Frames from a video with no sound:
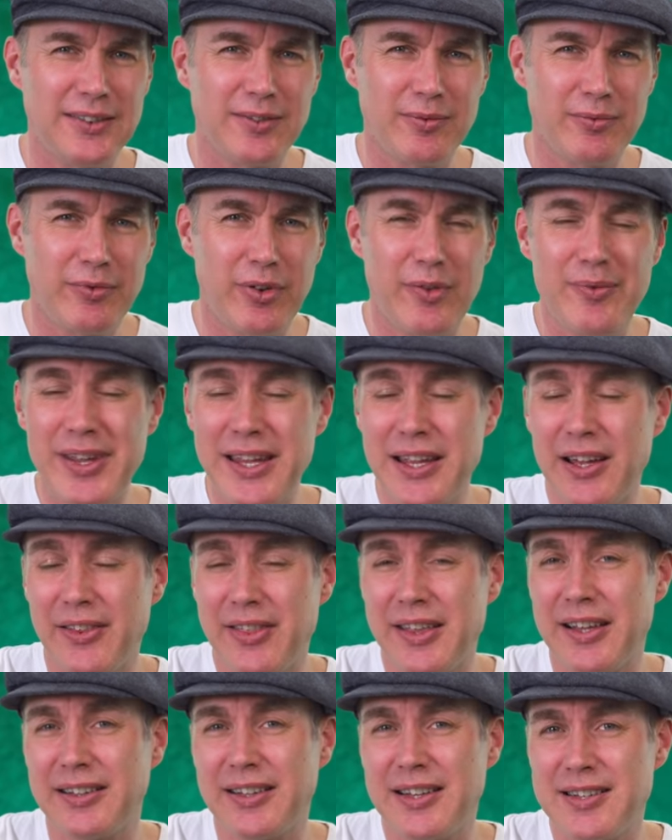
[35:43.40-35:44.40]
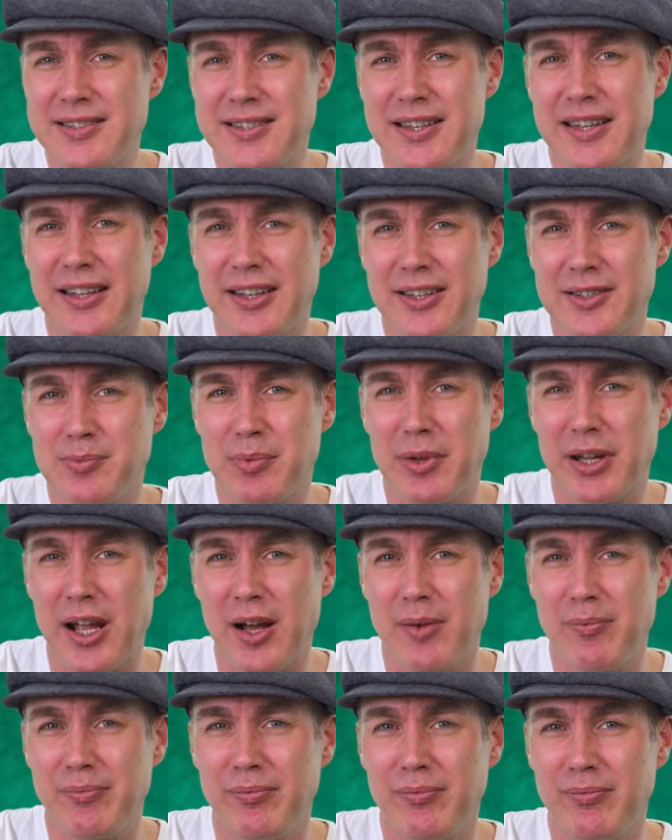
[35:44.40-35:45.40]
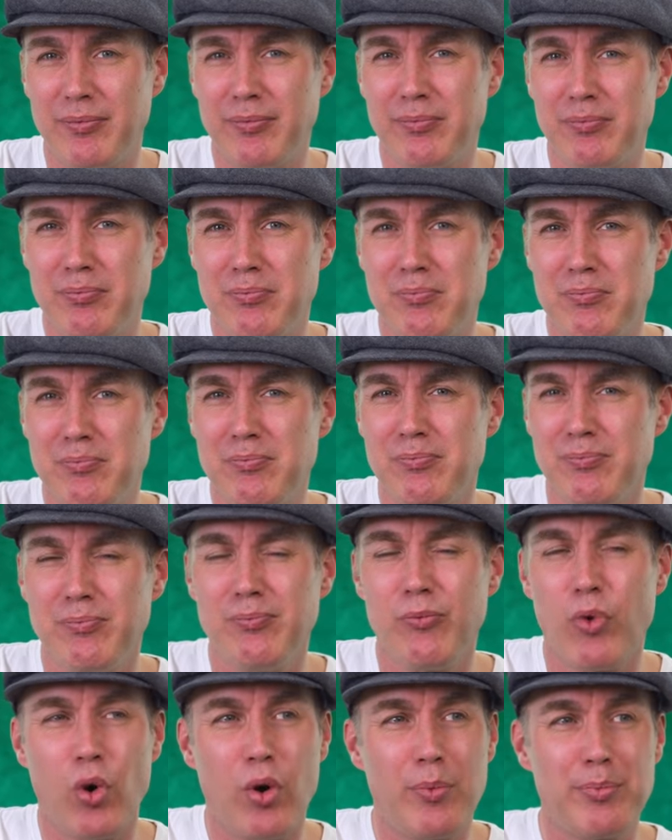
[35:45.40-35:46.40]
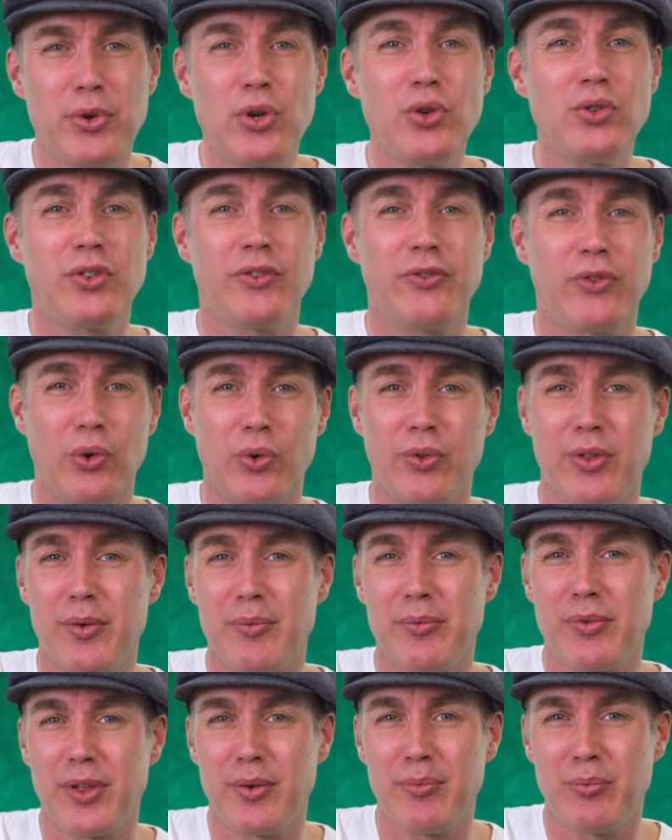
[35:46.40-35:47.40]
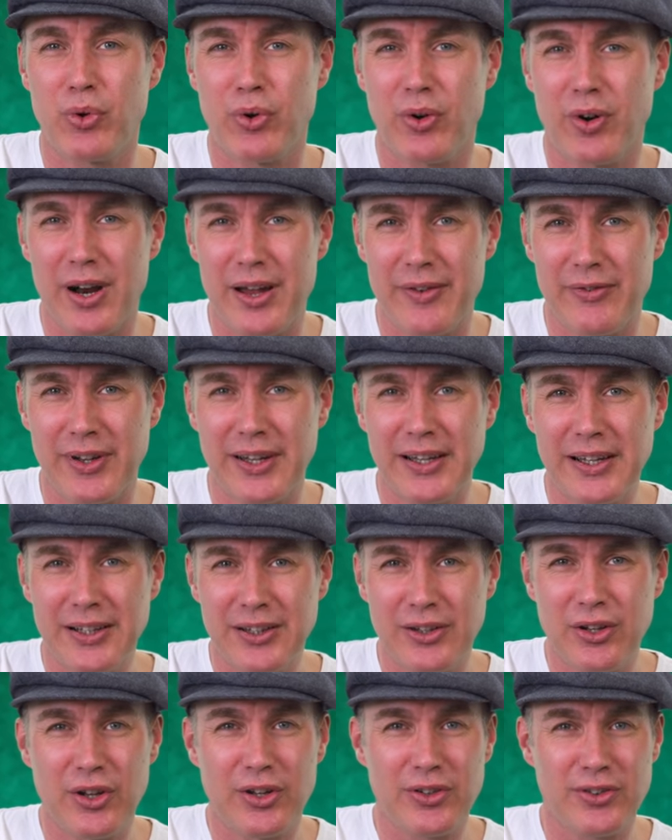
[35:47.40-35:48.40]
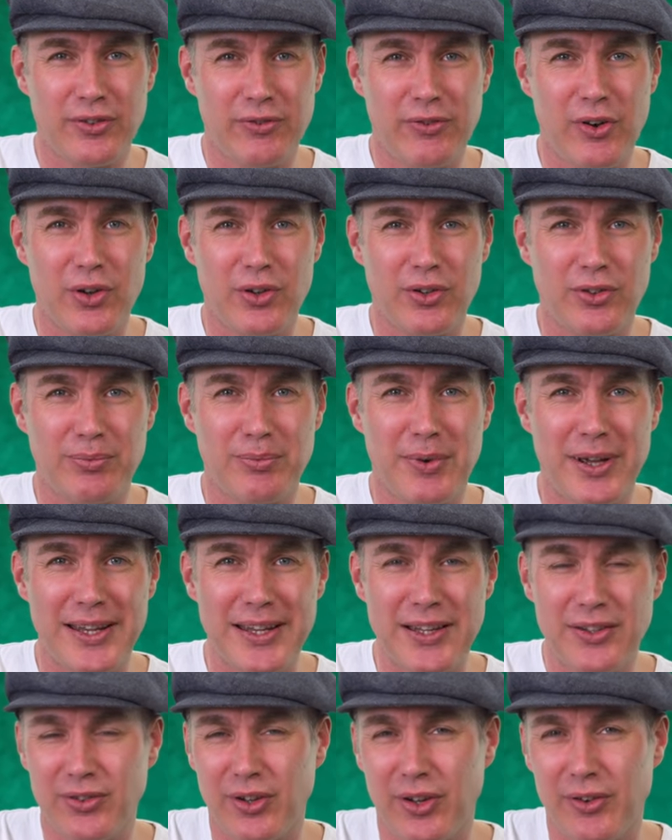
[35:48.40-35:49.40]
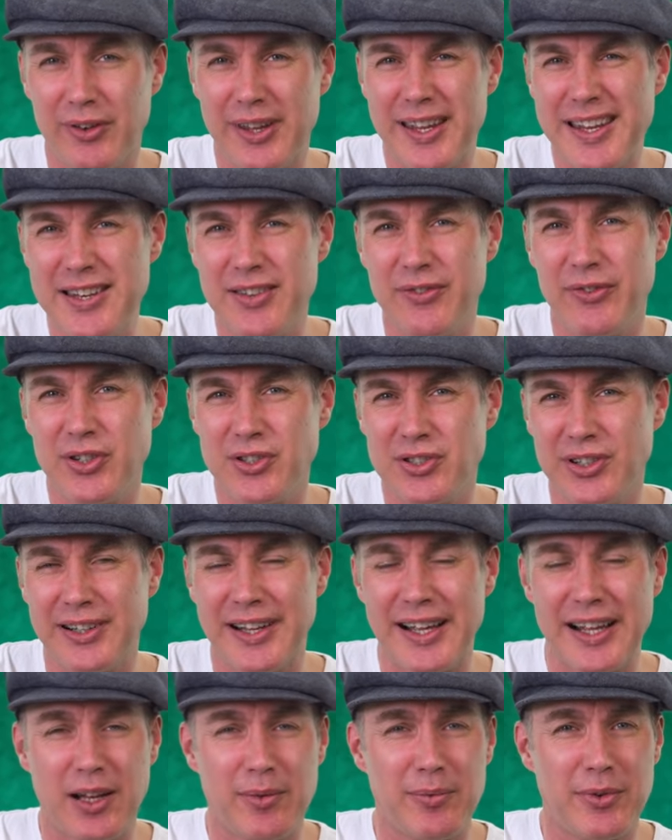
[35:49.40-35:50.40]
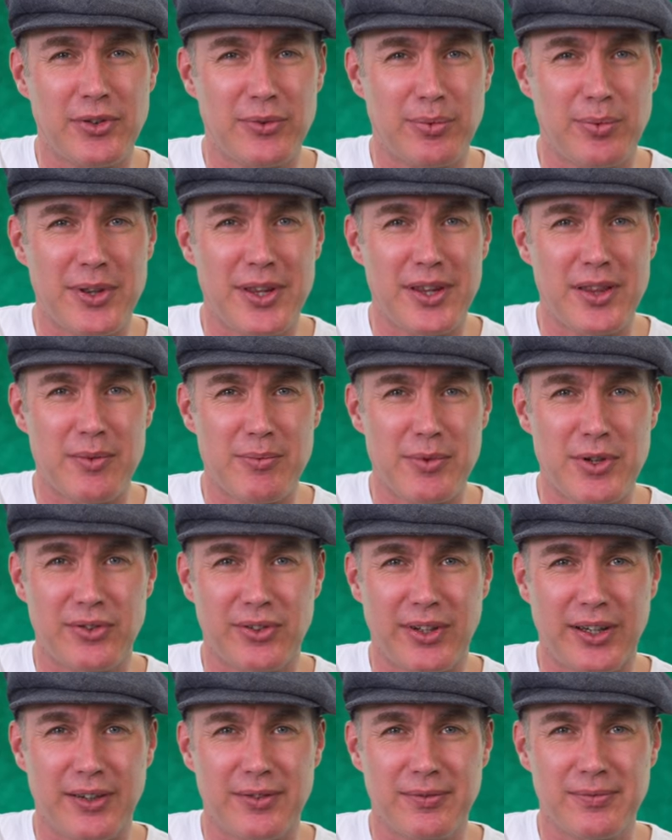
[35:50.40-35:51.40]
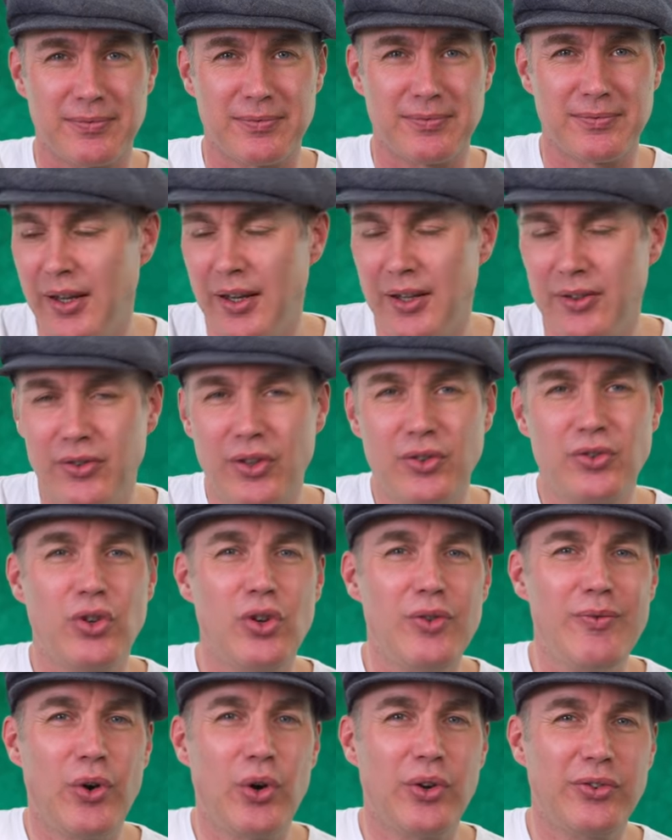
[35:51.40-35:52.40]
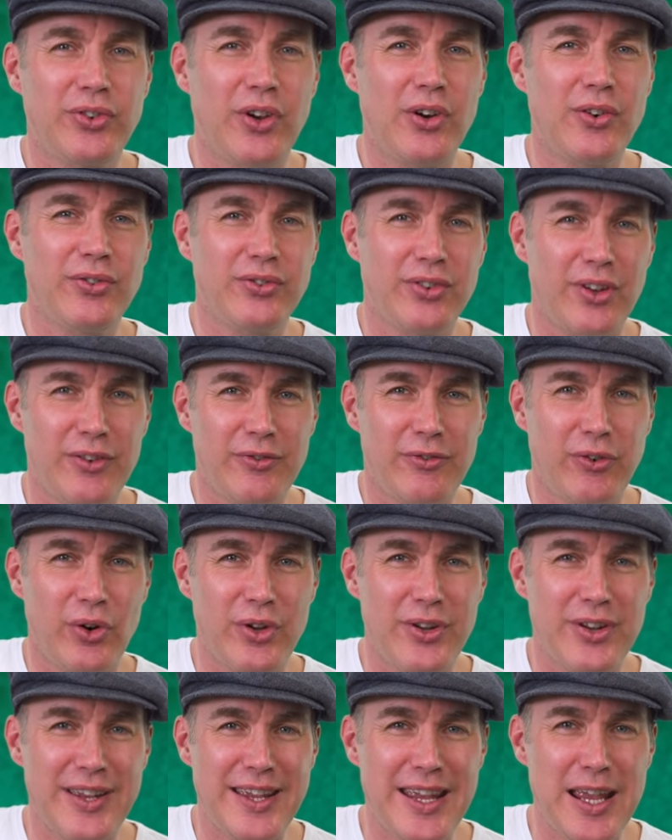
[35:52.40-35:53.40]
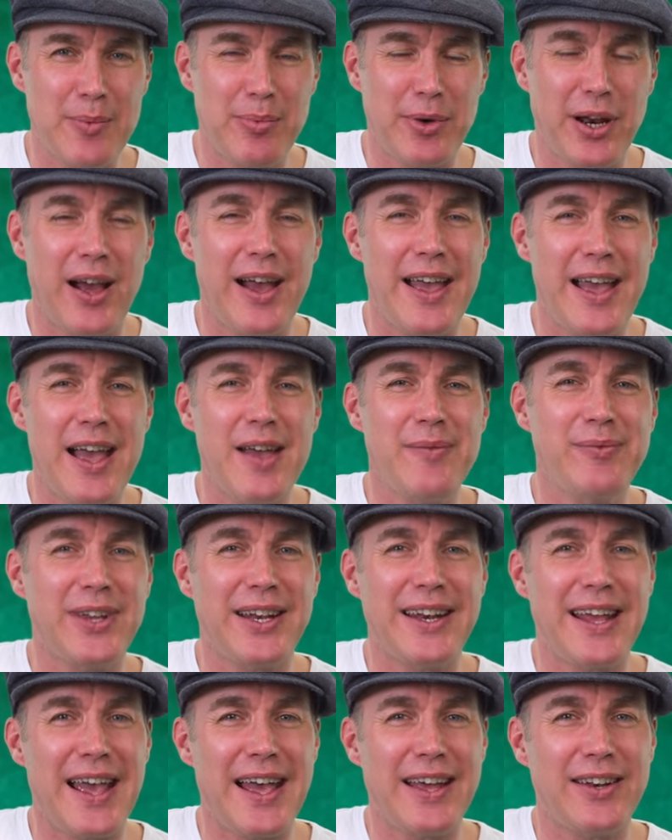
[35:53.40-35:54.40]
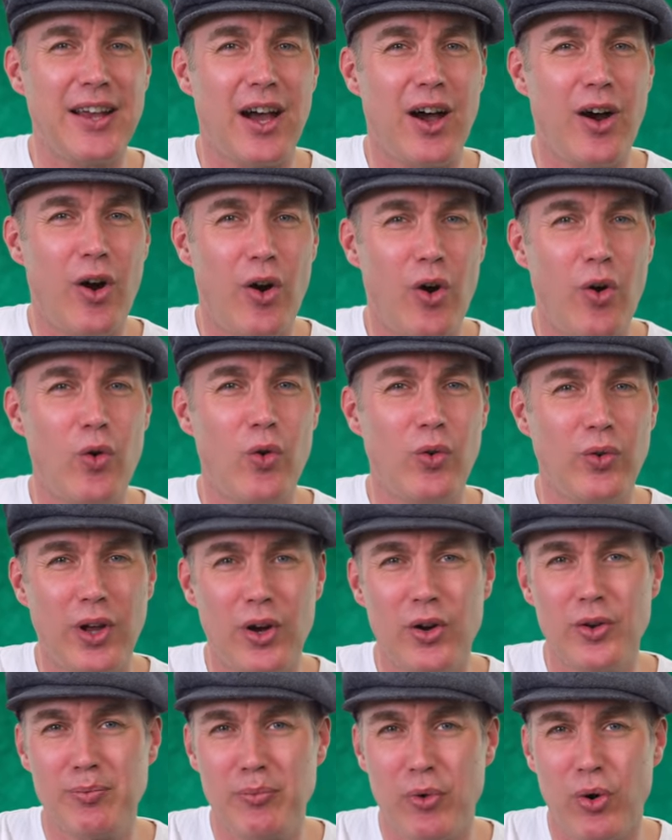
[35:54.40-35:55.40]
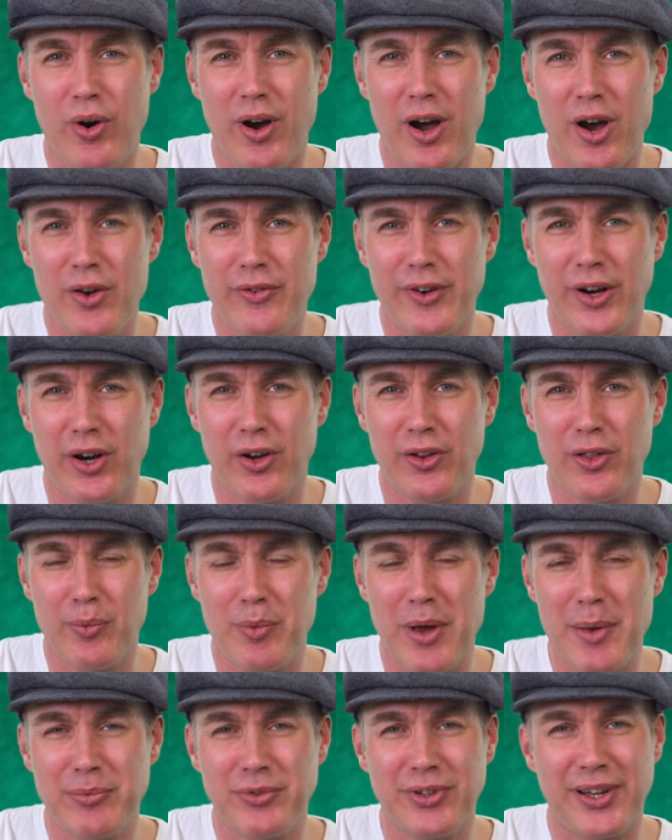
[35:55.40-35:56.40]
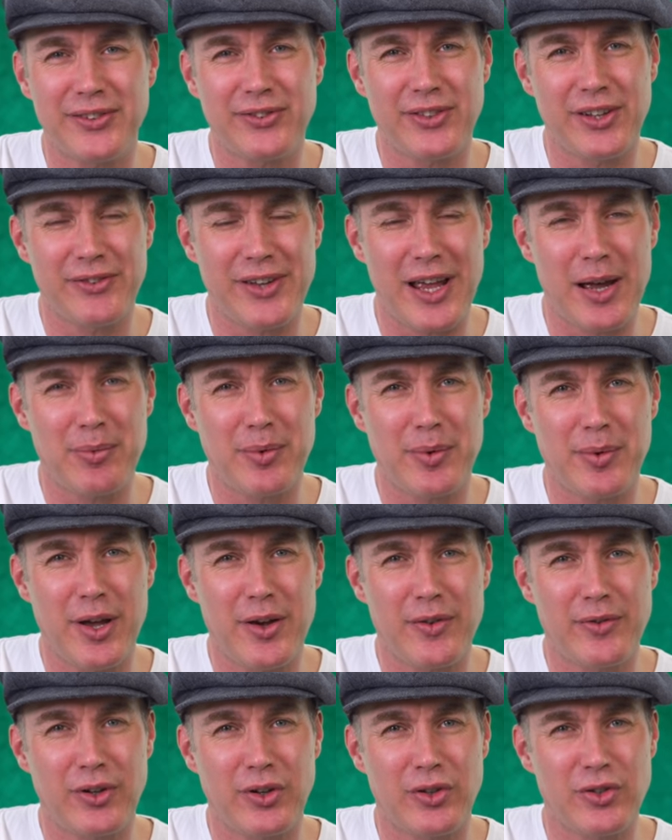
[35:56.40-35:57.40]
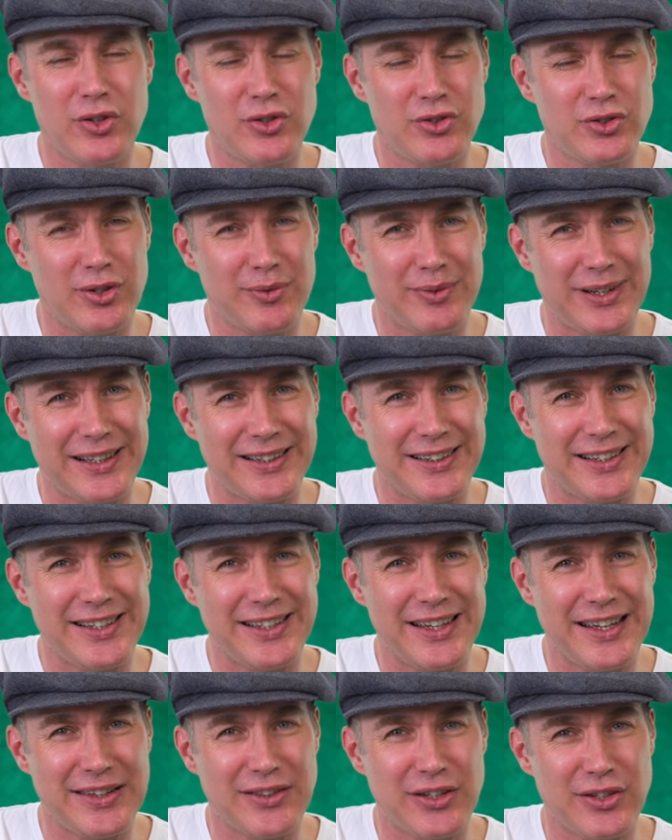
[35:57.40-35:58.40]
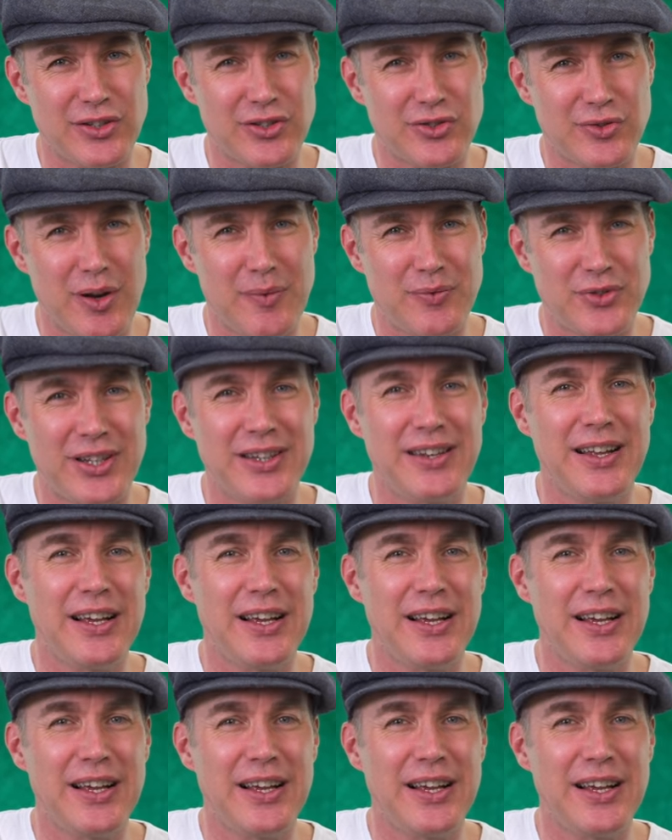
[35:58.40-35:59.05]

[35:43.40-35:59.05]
for me, I think listening has become more beautiful the, the more I've learned to focus my ears on individual elements within the music. So two more songs for you here, but I am going to add a whole load more over on the website. So if you happen to be over on YouTube, click the link in the description.